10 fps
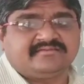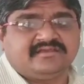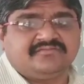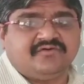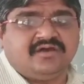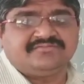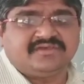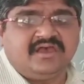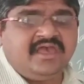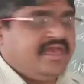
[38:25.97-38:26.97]
It forms
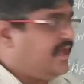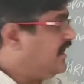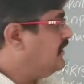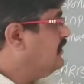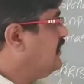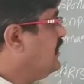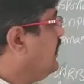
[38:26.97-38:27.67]
a